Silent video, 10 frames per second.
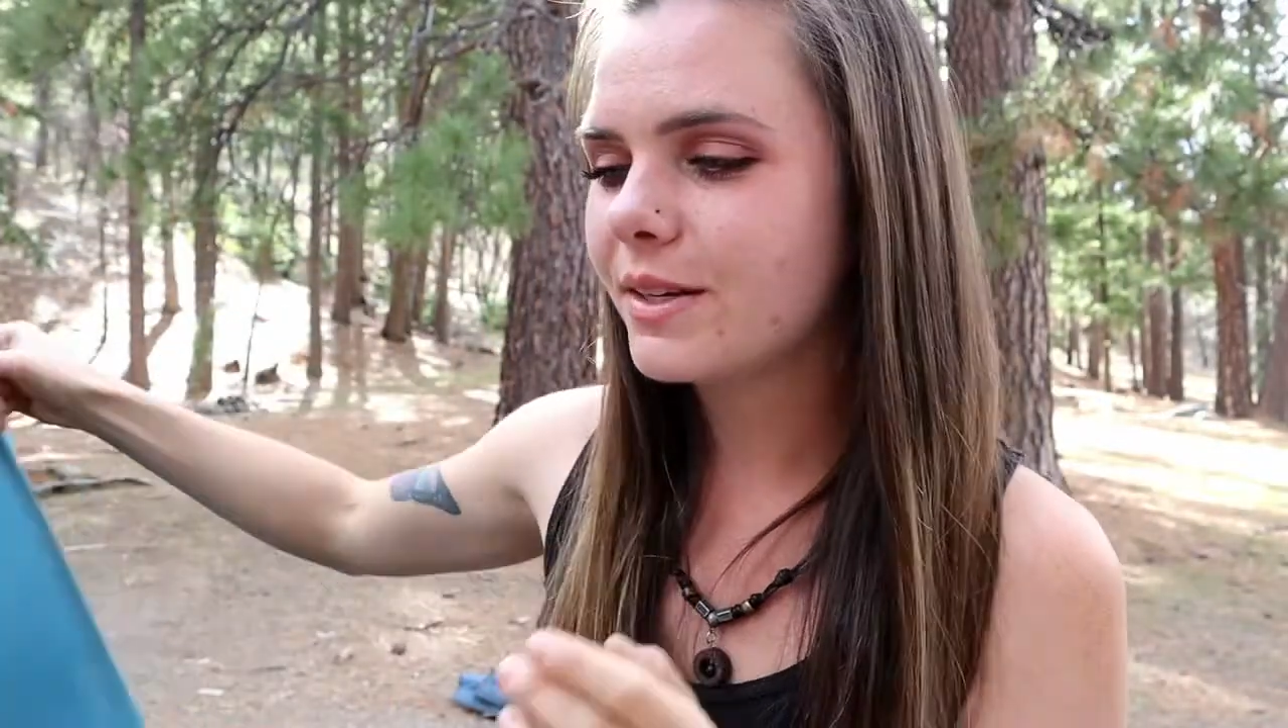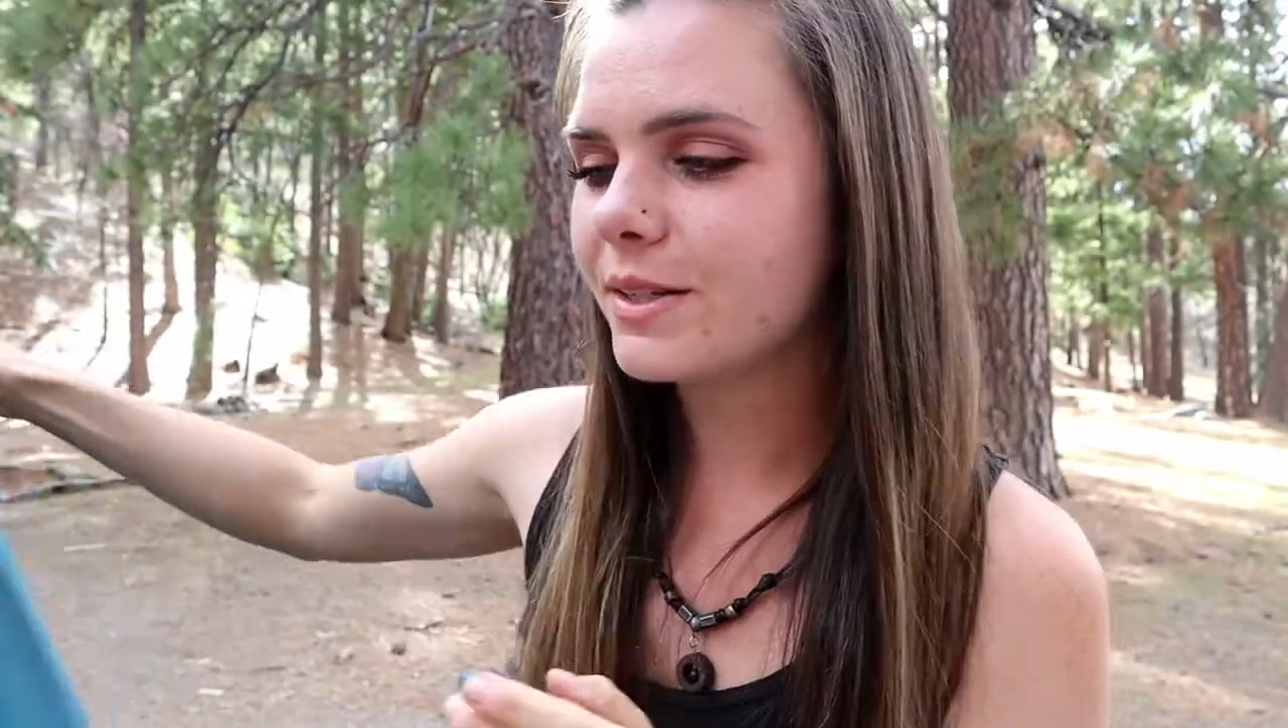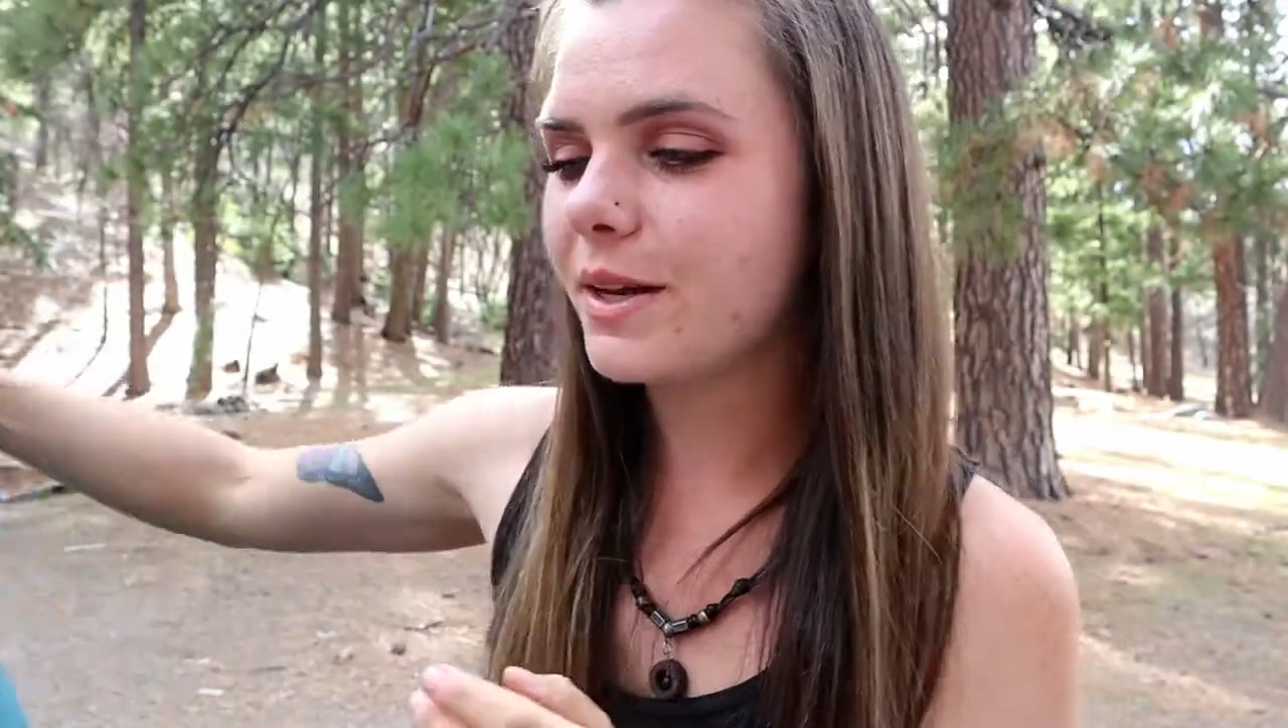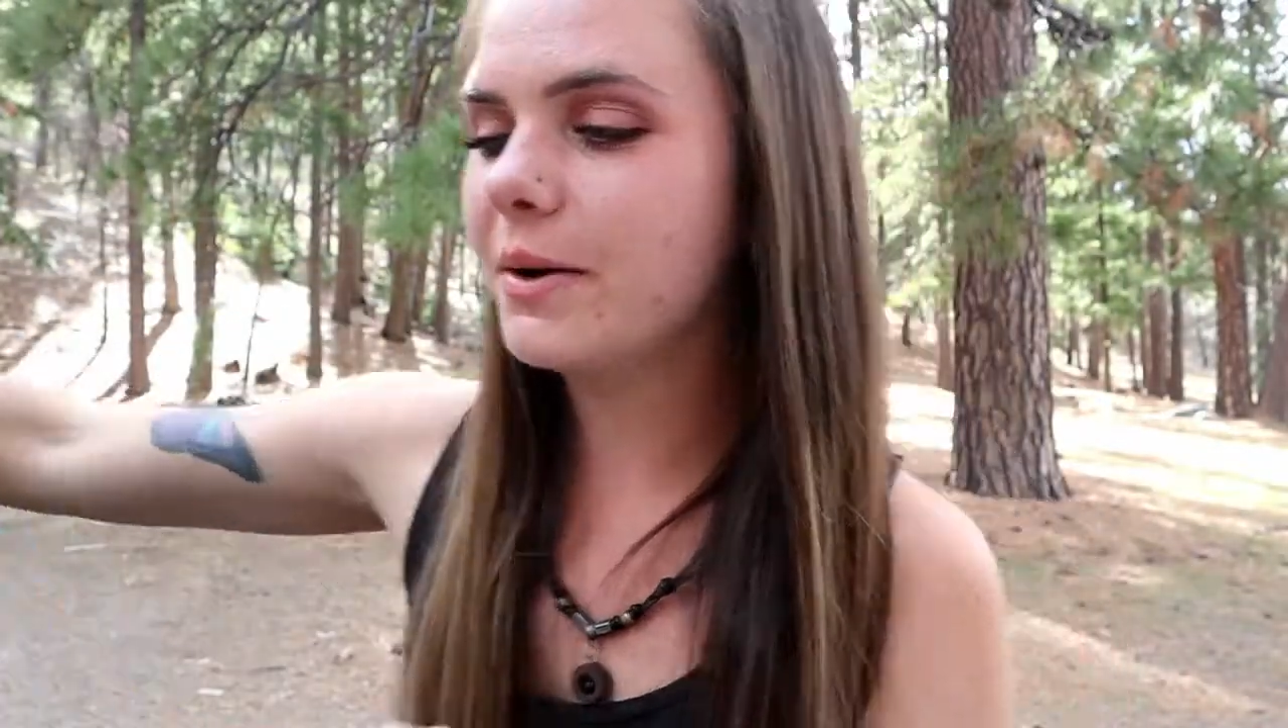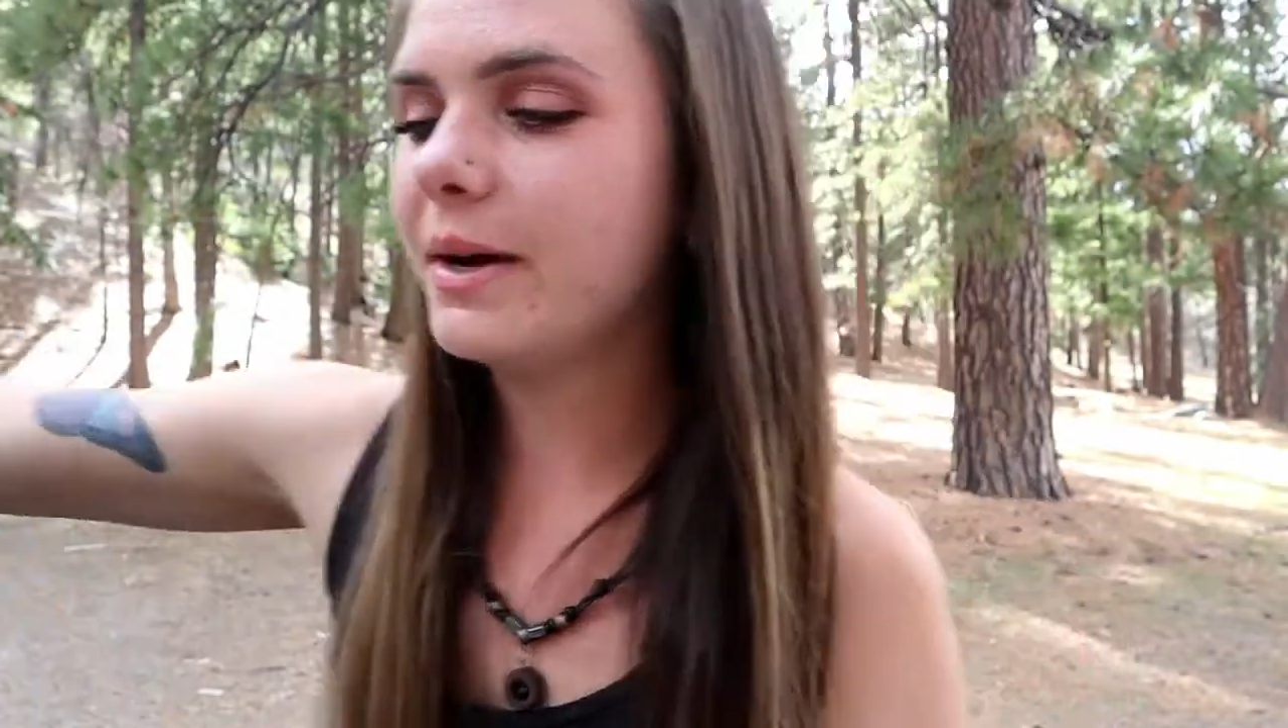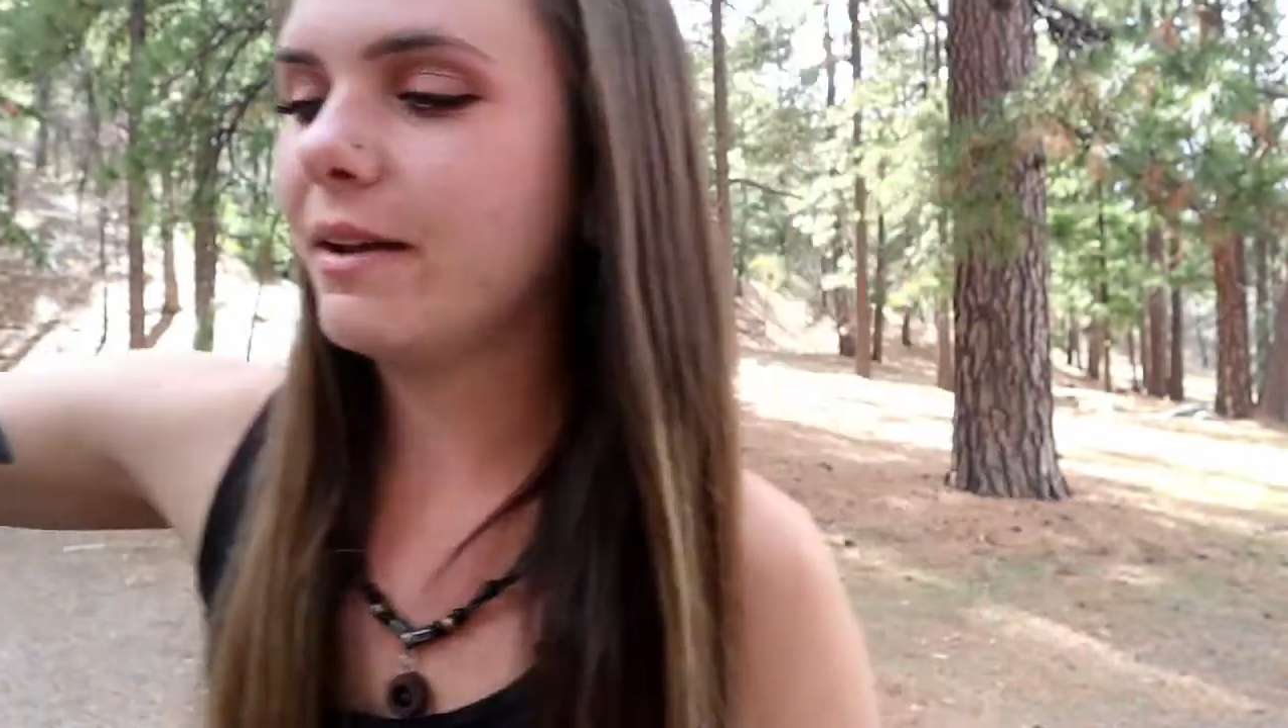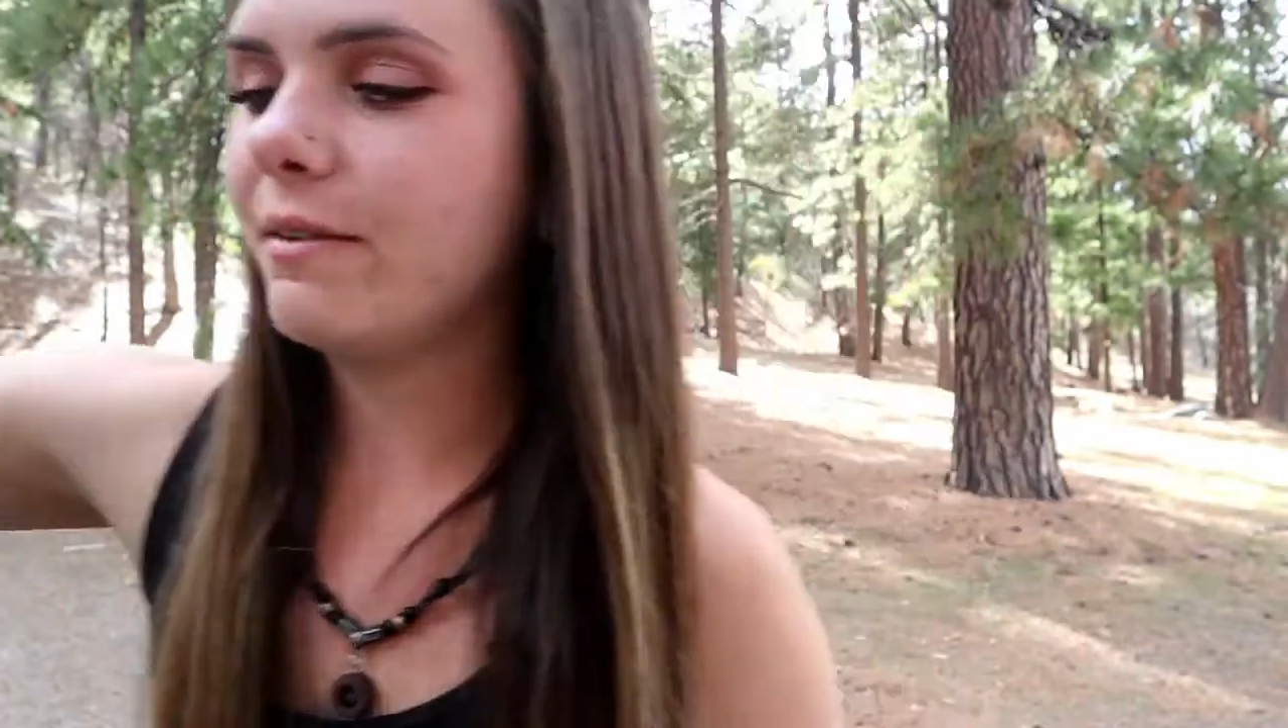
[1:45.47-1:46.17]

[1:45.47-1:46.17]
So